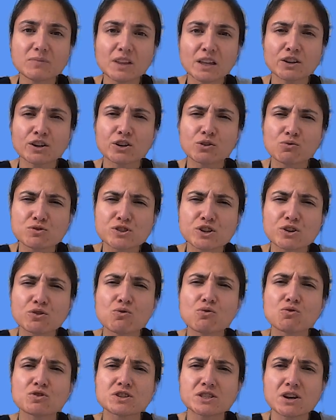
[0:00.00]
It can also
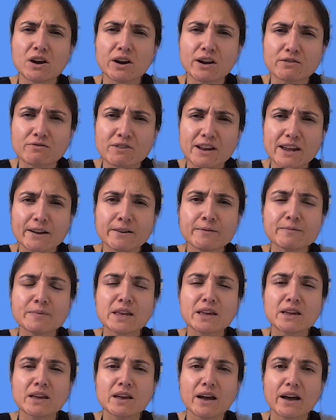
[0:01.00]
cause diarrhea,
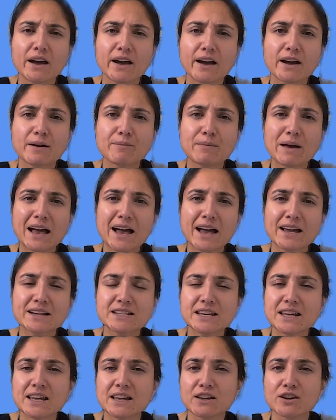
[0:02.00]

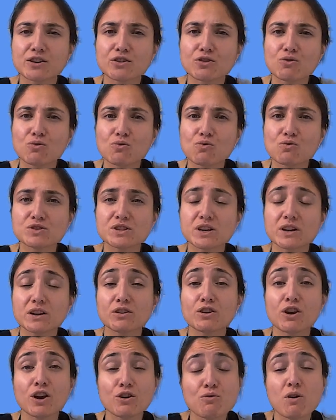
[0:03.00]
and it can cause
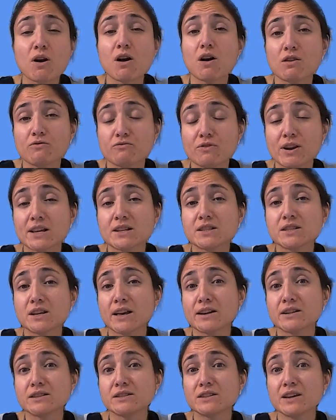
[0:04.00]
low heart rates.
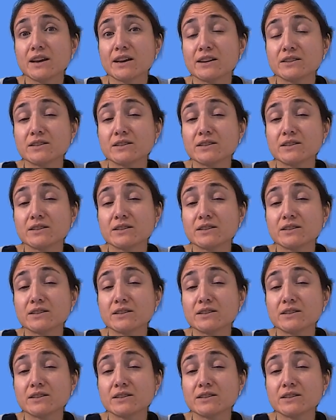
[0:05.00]
And